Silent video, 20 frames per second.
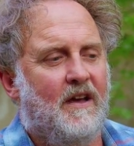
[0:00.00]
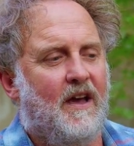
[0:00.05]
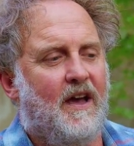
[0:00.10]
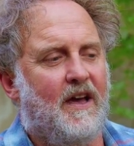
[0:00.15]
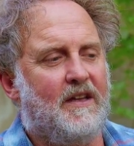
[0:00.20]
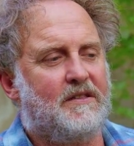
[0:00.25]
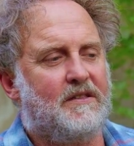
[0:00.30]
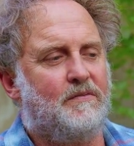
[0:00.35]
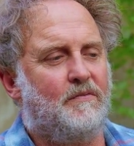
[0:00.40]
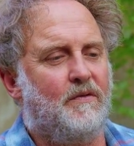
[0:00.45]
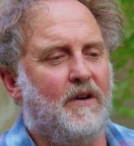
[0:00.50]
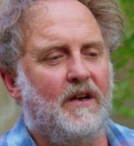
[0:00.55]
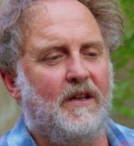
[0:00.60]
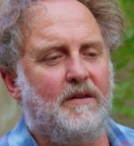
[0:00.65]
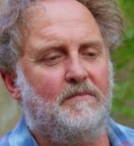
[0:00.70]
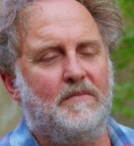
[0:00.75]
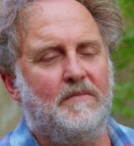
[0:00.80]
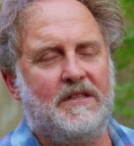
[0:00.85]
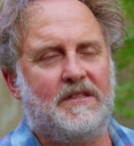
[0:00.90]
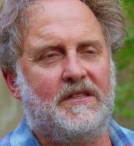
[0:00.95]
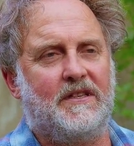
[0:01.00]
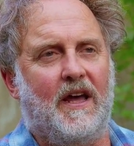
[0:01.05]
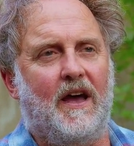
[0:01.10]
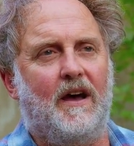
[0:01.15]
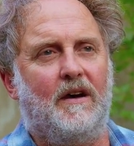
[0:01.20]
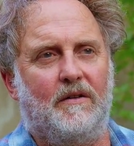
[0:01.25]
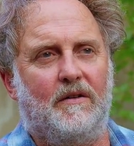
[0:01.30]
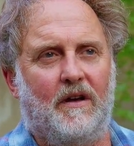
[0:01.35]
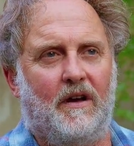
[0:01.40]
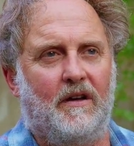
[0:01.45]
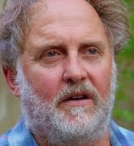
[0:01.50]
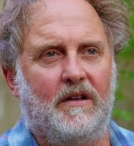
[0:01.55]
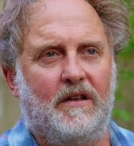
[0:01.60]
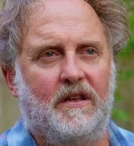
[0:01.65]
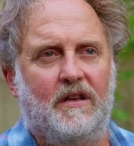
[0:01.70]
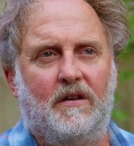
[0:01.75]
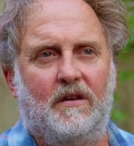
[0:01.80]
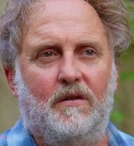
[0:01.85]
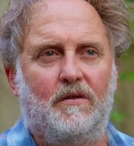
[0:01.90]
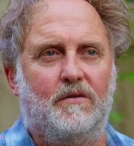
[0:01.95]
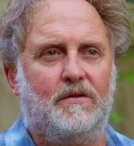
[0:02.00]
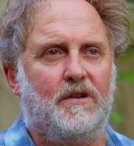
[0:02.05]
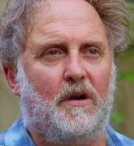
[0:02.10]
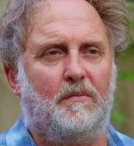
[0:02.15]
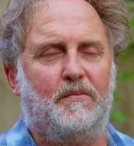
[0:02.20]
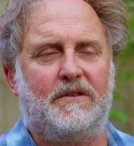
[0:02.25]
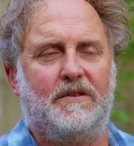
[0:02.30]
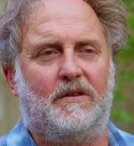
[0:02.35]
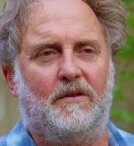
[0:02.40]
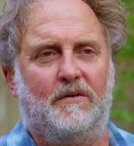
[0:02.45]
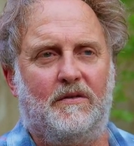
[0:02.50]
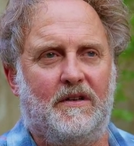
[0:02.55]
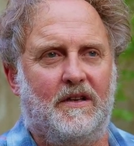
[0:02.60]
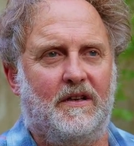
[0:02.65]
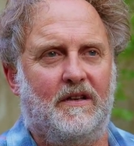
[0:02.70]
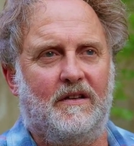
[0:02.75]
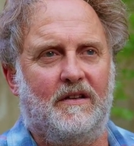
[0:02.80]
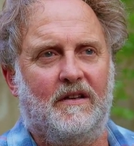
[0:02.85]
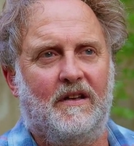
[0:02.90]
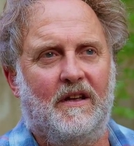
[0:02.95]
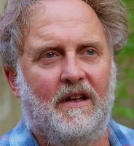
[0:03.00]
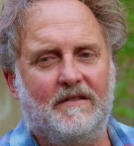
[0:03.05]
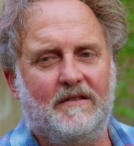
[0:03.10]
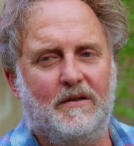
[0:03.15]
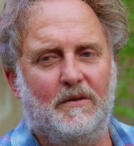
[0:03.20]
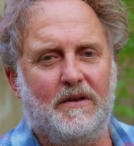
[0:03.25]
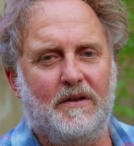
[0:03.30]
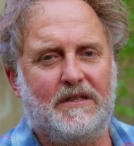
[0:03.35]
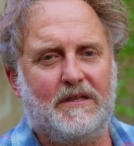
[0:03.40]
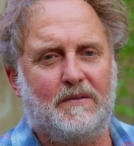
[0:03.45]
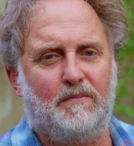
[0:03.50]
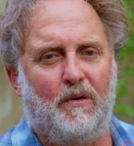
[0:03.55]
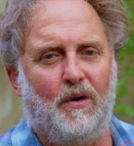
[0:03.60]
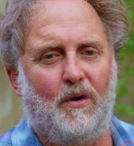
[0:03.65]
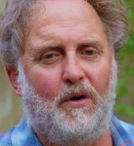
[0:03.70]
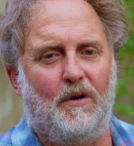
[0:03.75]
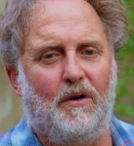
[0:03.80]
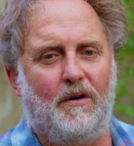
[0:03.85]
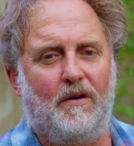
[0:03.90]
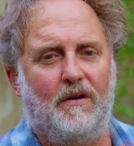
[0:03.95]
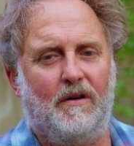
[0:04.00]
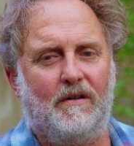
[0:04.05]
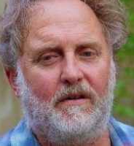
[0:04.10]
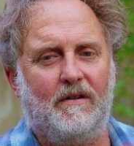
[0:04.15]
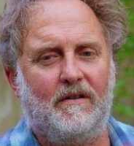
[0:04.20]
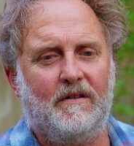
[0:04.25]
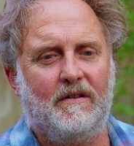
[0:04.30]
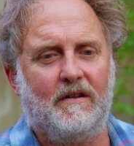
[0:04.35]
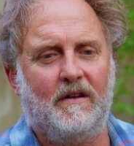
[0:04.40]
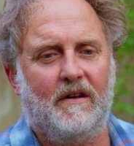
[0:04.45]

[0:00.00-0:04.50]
has really missed out on a huge opportunity to explore